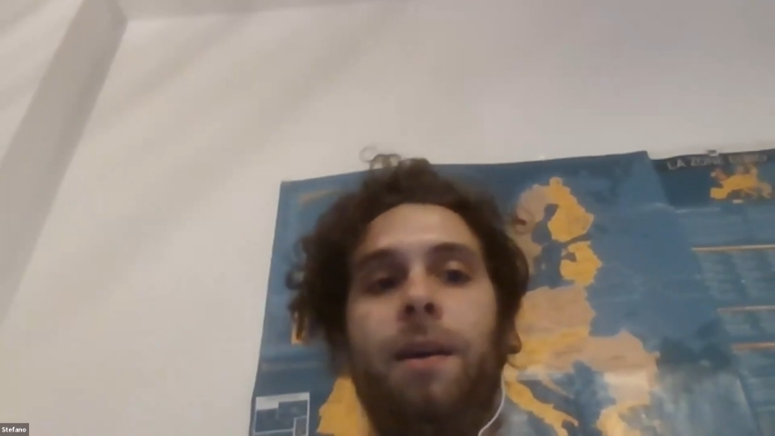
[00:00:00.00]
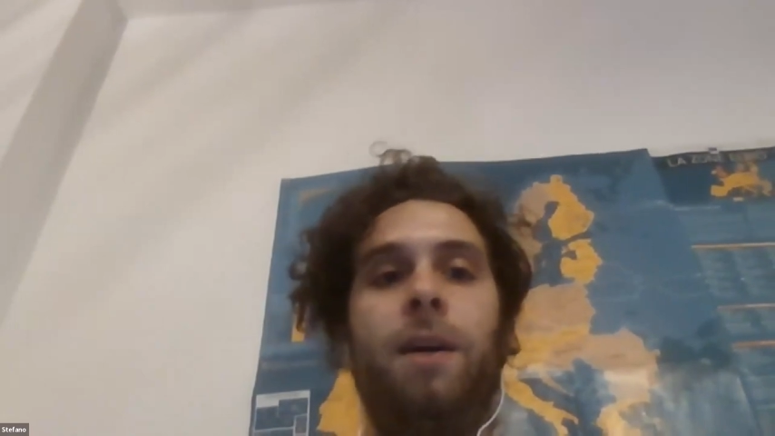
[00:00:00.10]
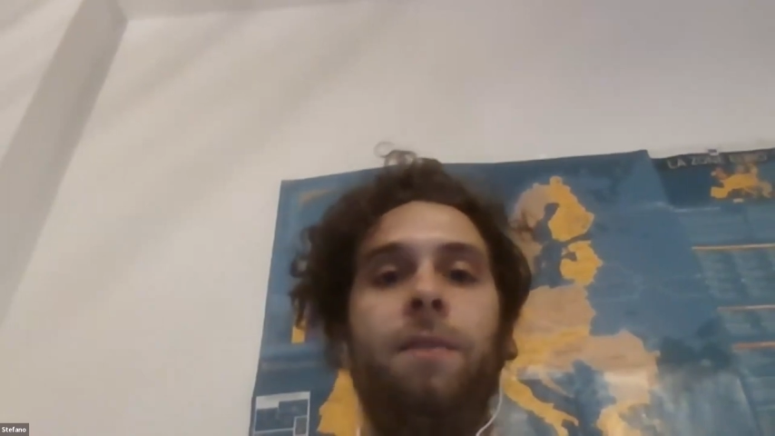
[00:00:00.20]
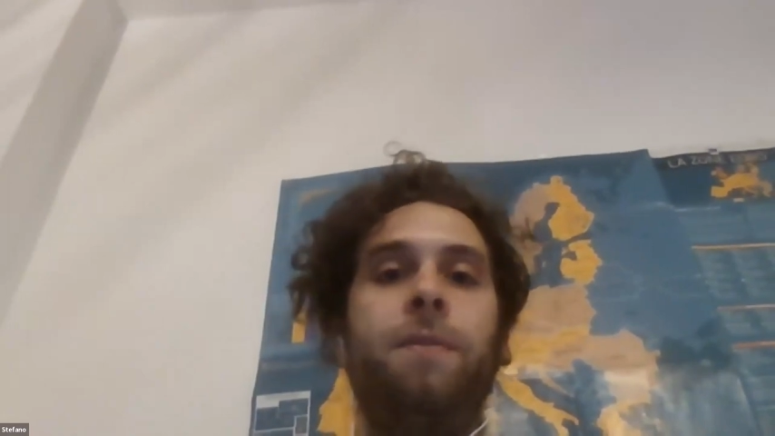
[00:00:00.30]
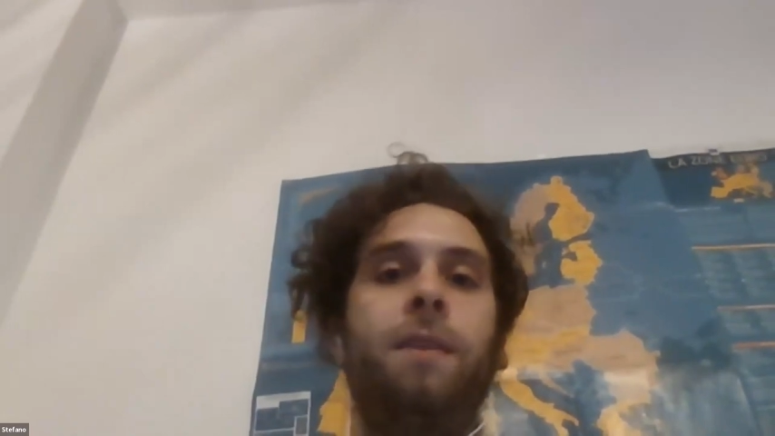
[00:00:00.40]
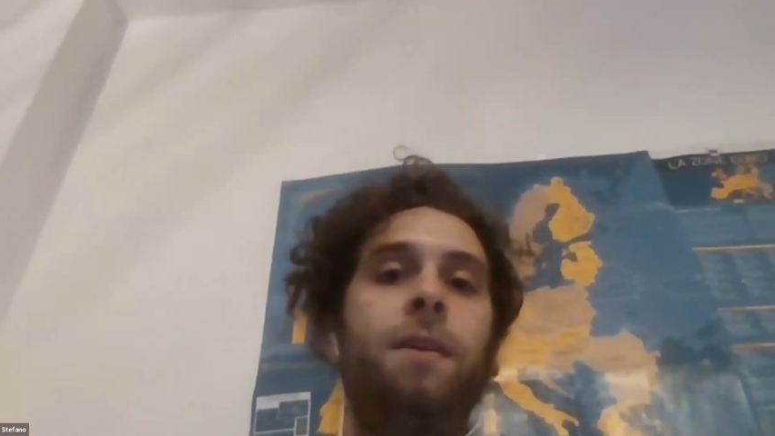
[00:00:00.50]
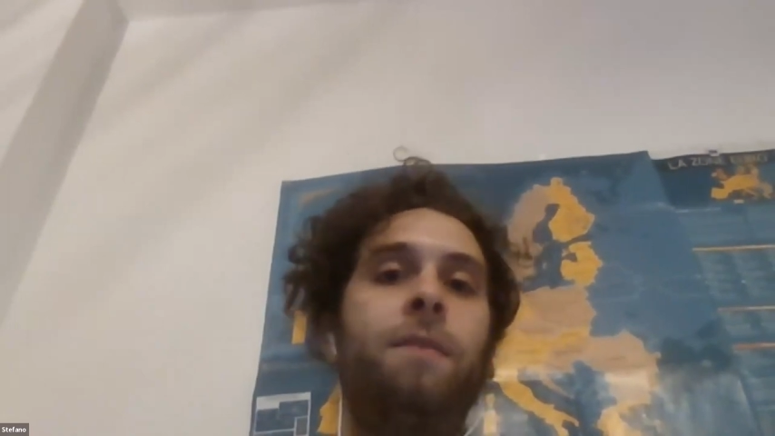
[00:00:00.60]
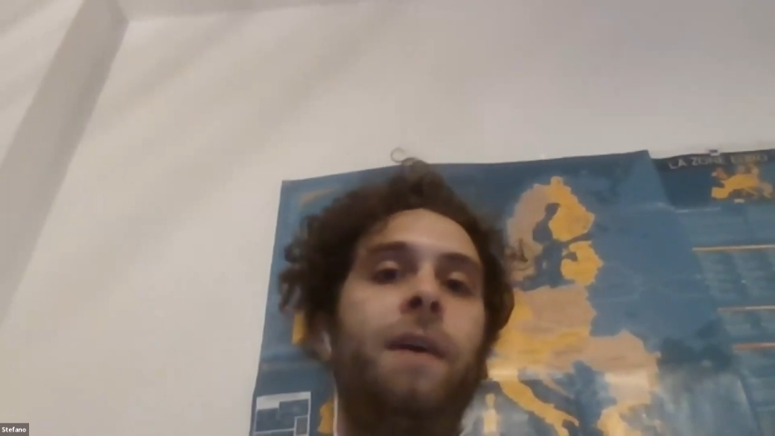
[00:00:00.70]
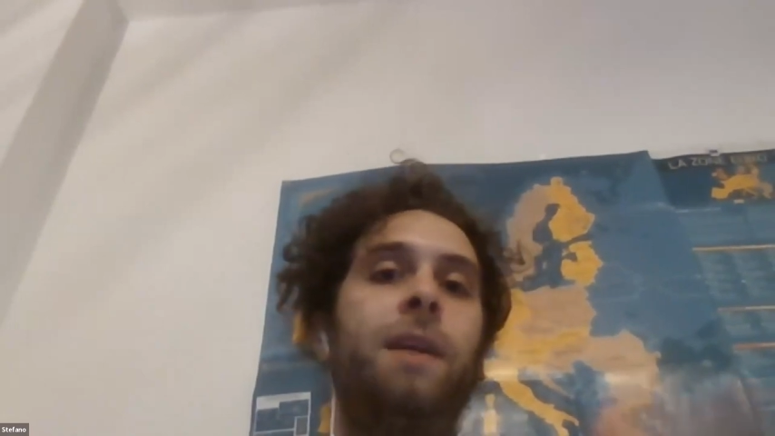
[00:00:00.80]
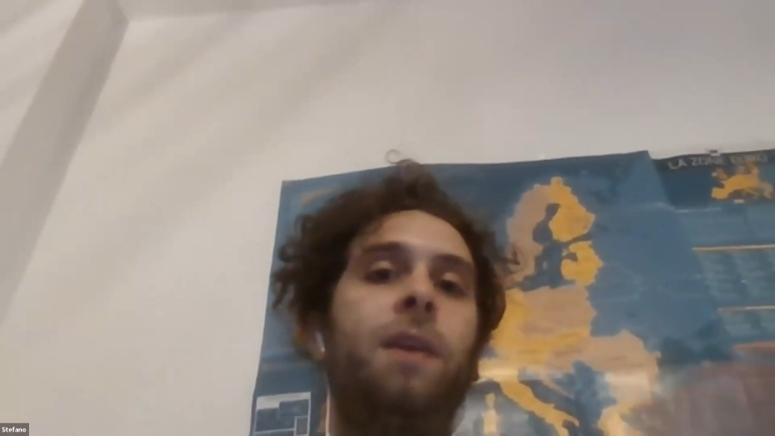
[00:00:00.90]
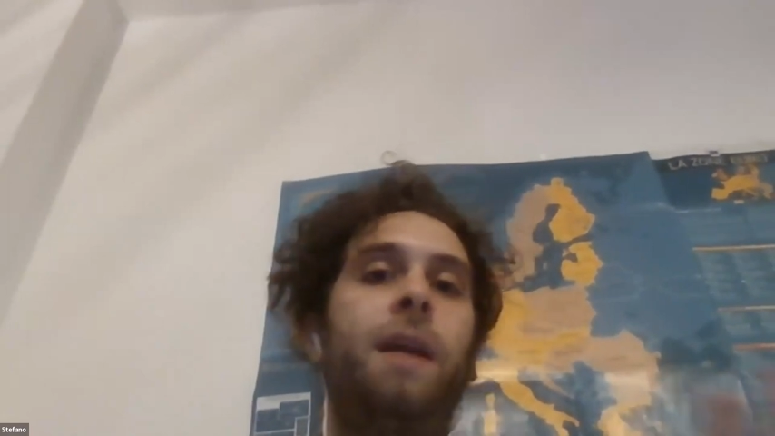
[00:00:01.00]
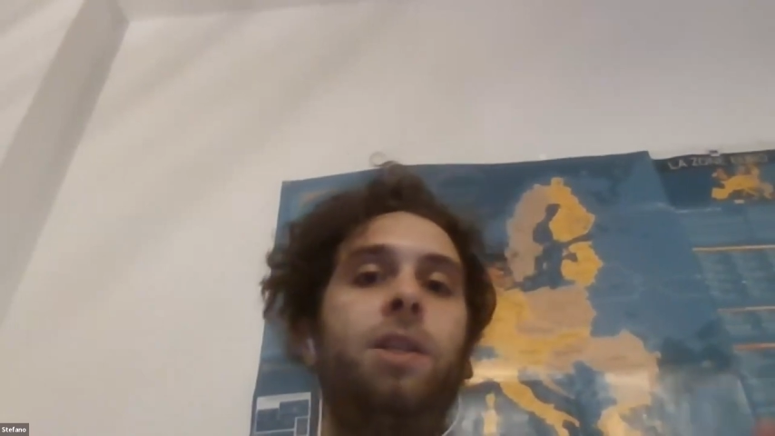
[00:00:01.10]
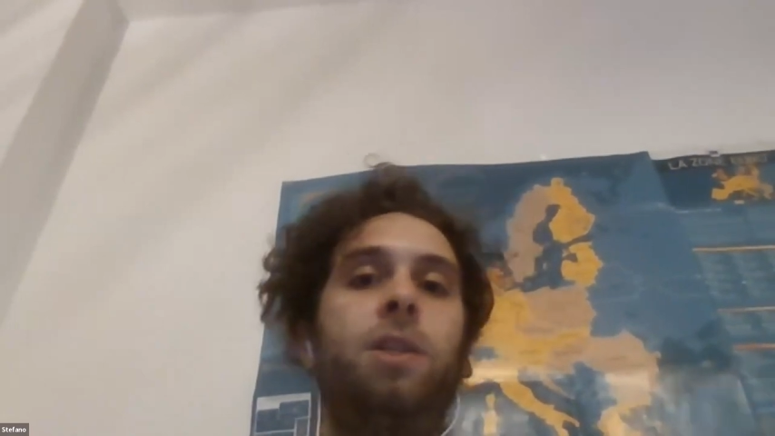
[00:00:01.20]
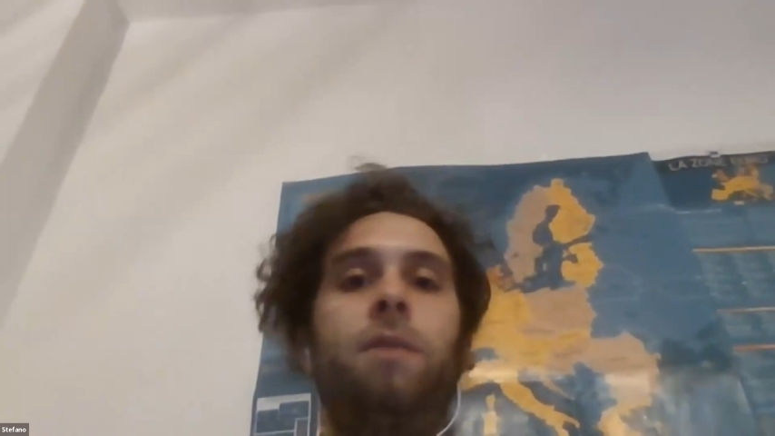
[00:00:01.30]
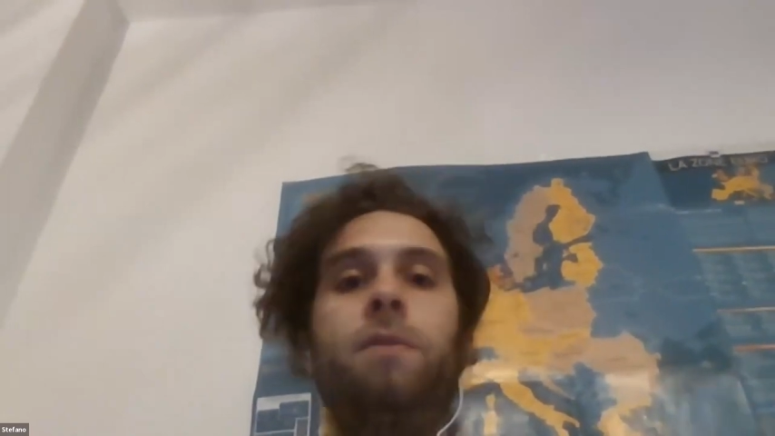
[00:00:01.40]
of the
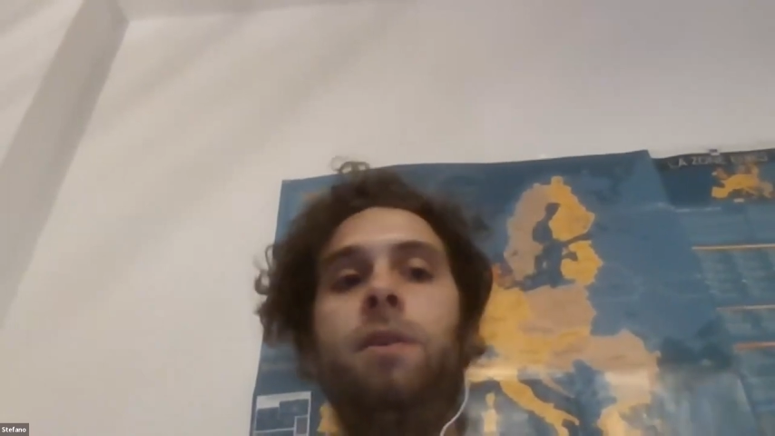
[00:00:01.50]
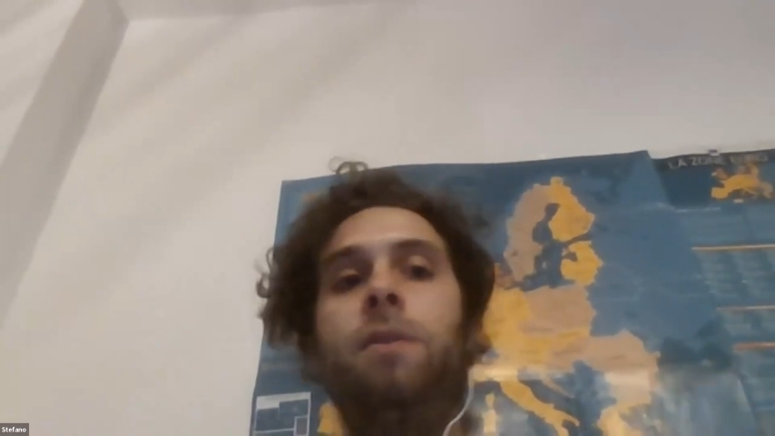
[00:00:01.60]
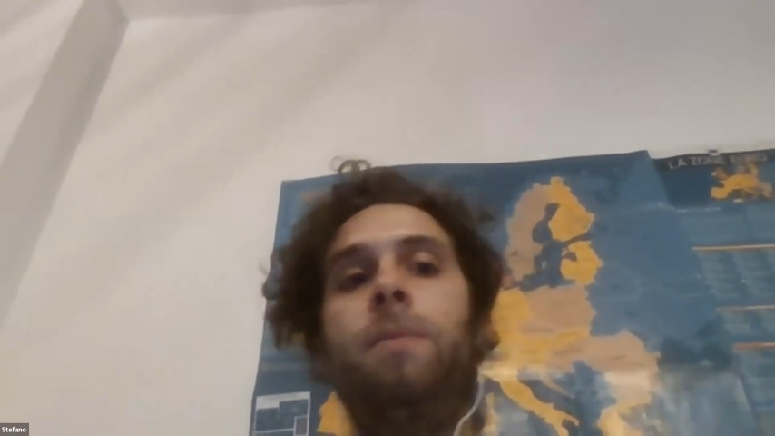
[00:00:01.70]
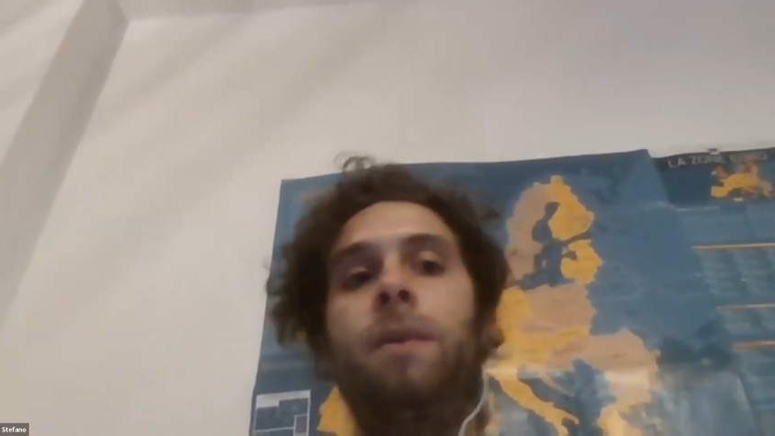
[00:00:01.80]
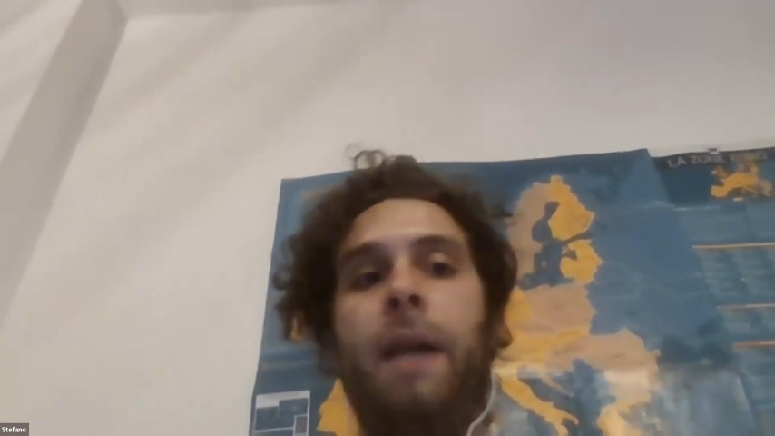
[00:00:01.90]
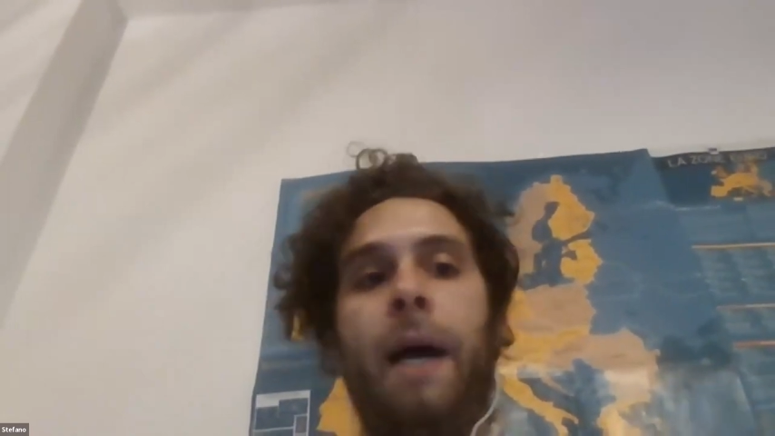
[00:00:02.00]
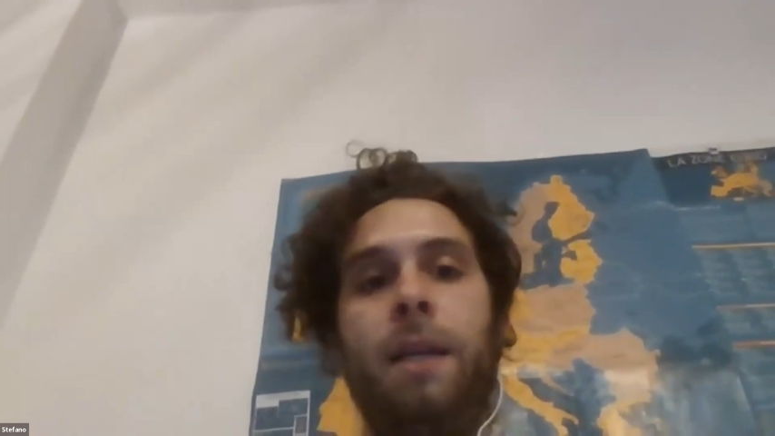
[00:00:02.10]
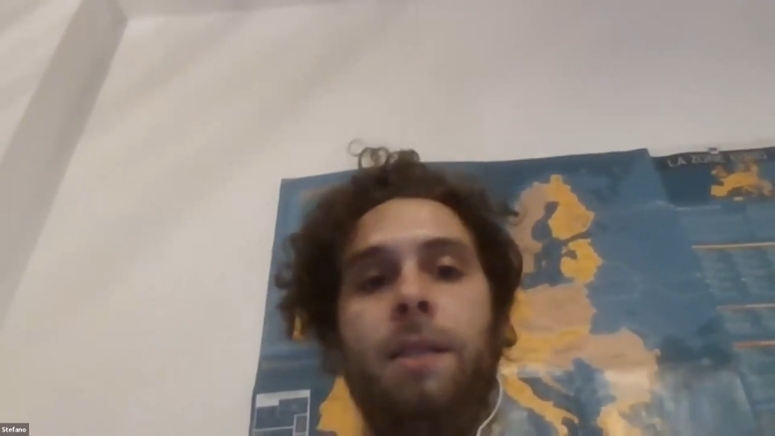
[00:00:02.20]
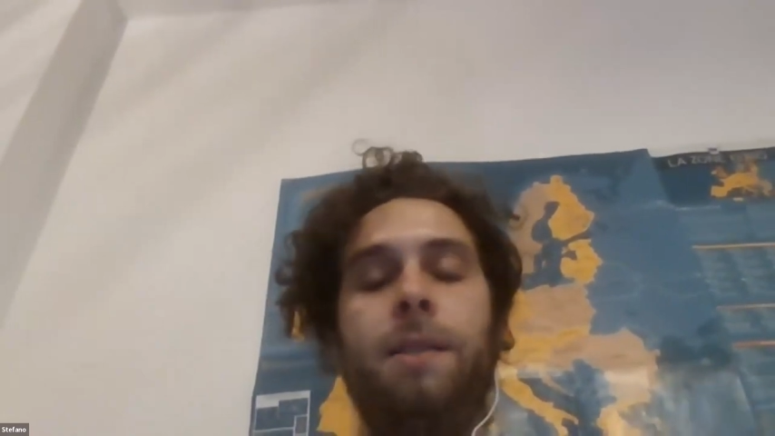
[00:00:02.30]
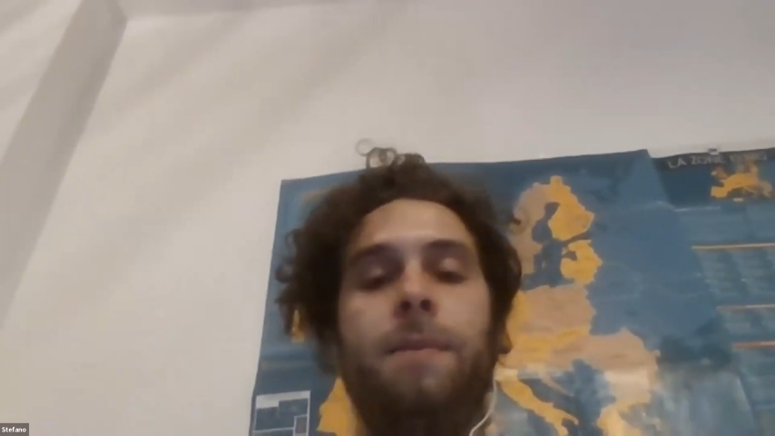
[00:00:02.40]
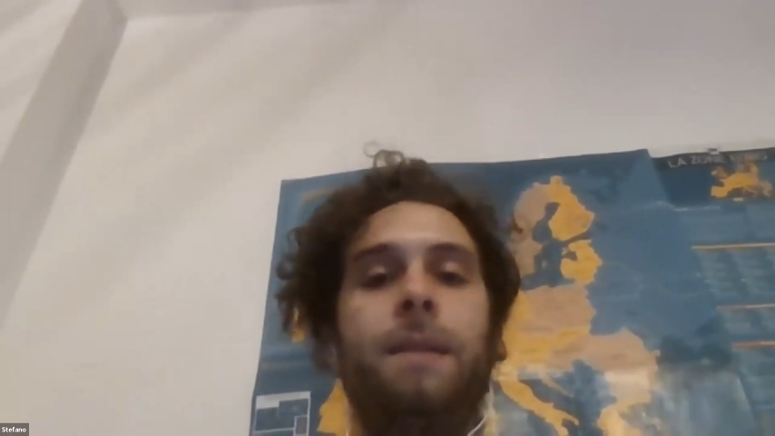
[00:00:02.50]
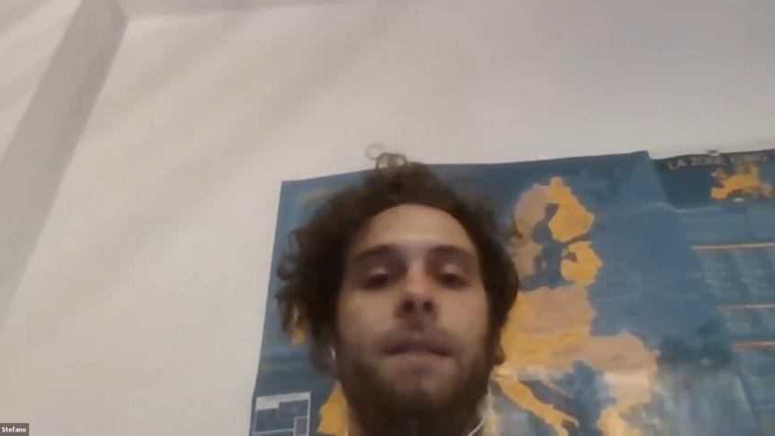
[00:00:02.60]
violation of the human rights.